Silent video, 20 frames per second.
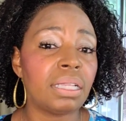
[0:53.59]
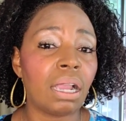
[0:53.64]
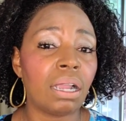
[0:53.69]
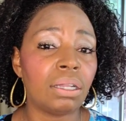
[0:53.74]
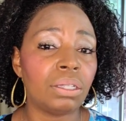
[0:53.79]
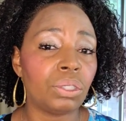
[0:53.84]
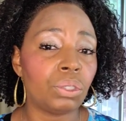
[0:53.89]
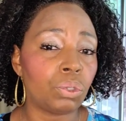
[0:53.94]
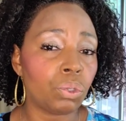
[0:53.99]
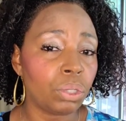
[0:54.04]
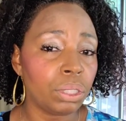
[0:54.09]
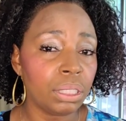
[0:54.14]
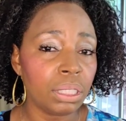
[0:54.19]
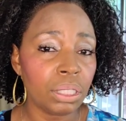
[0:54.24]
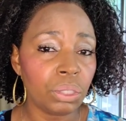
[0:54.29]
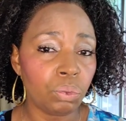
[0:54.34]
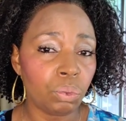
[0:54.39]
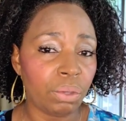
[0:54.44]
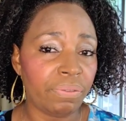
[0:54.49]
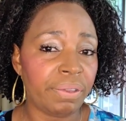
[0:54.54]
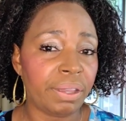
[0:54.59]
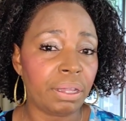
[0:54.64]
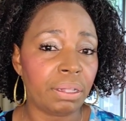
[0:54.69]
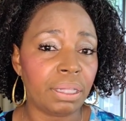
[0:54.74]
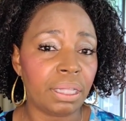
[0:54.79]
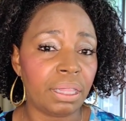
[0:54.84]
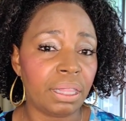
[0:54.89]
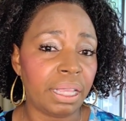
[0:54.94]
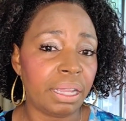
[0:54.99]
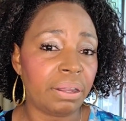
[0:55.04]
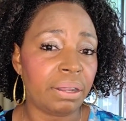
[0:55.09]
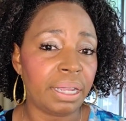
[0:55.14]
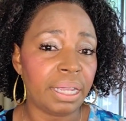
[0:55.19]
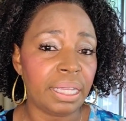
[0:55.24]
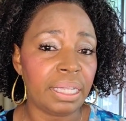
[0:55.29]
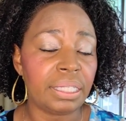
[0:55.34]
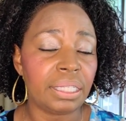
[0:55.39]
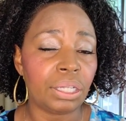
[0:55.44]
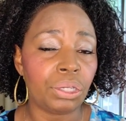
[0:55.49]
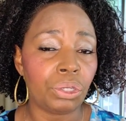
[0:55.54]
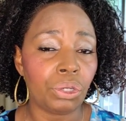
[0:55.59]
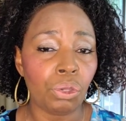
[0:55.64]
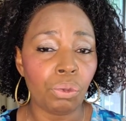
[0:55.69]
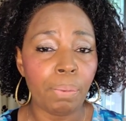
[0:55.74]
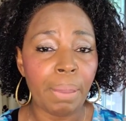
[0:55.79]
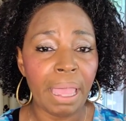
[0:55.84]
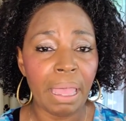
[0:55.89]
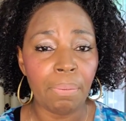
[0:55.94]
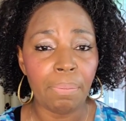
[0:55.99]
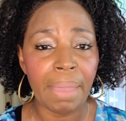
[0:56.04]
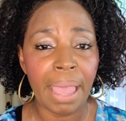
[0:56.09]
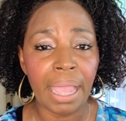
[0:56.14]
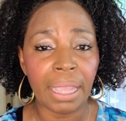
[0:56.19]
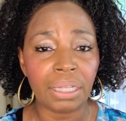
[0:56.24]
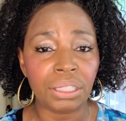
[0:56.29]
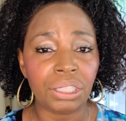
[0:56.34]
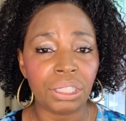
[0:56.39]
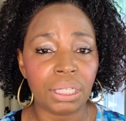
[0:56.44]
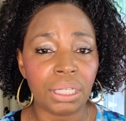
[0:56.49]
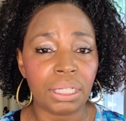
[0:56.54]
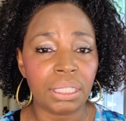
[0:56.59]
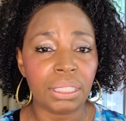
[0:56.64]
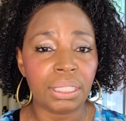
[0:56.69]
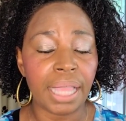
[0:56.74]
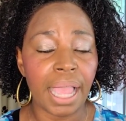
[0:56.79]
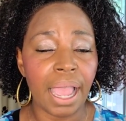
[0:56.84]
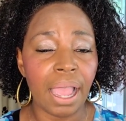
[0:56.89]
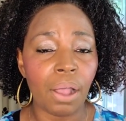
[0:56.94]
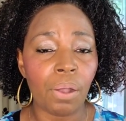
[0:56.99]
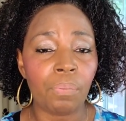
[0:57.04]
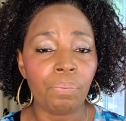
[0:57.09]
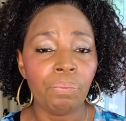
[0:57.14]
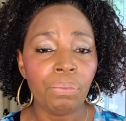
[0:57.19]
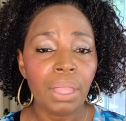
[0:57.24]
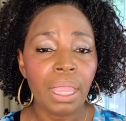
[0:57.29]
Our sources reveal that there is a new pet packaging in town.